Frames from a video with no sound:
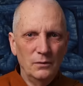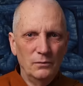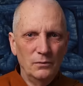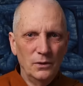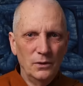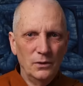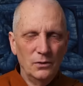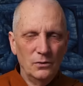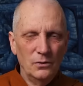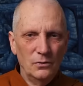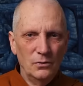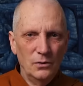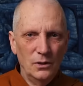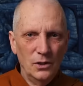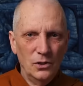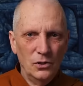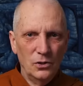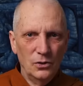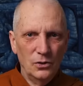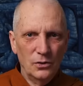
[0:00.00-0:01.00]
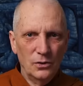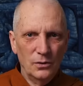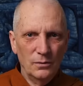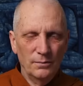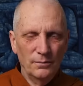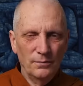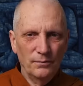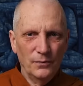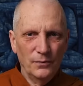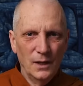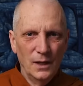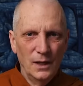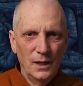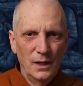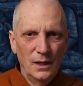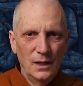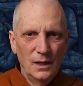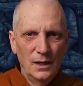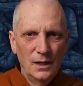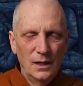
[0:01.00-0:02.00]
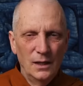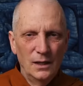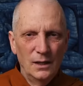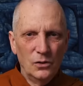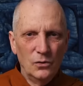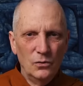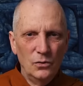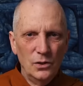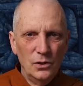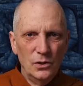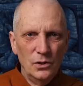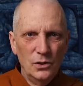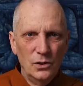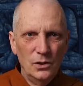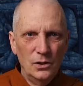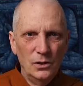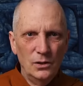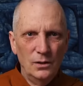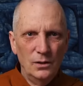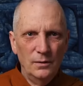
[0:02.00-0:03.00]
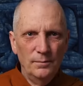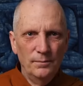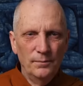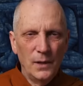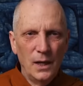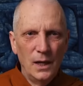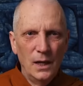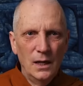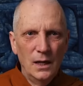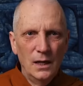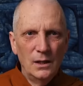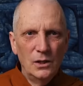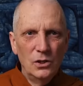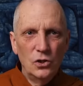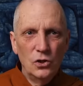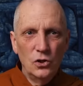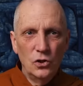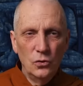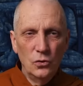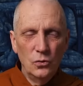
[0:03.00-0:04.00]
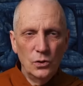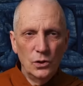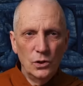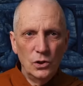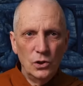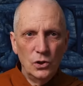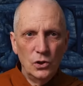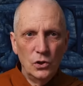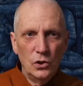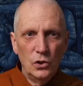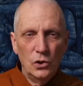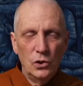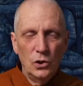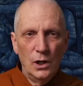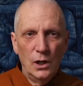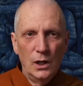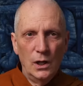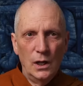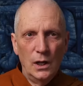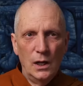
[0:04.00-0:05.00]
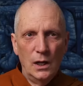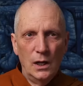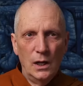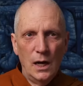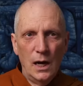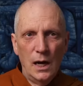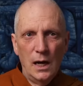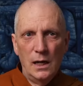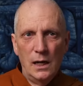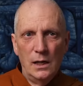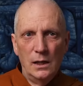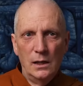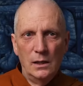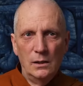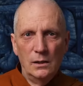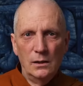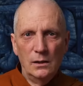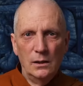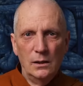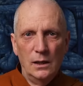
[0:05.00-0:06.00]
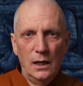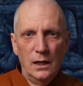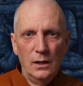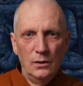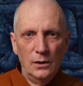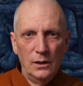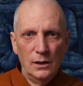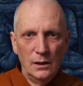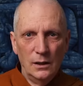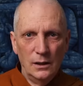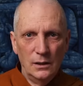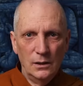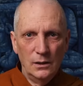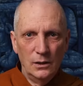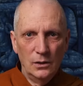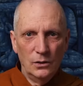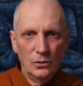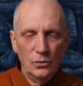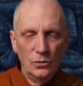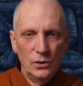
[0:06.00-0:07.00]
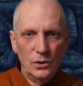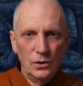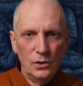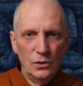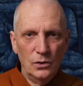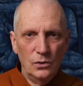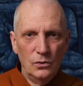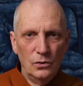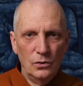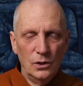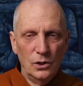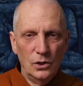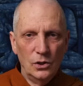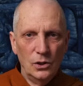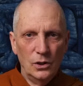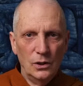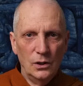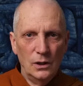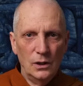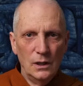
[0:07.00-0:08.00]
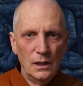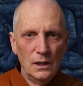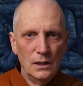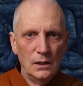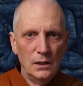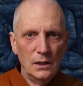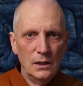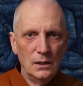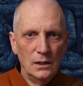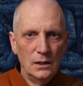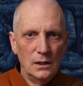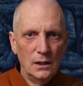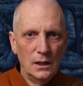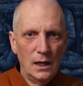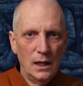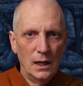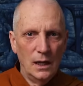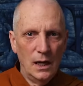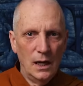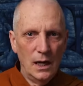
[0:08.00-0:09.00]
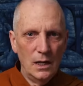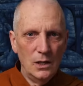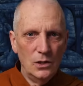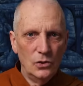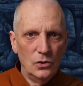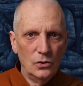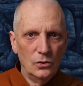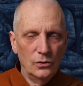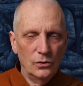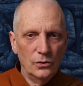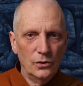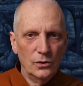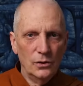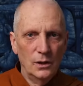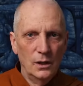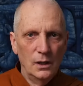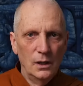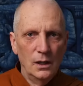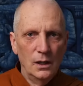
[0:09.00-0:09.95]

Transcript: different traditions. In the Christian in the Jewish uh, and inheriting into the Christian tradition, the, these angels,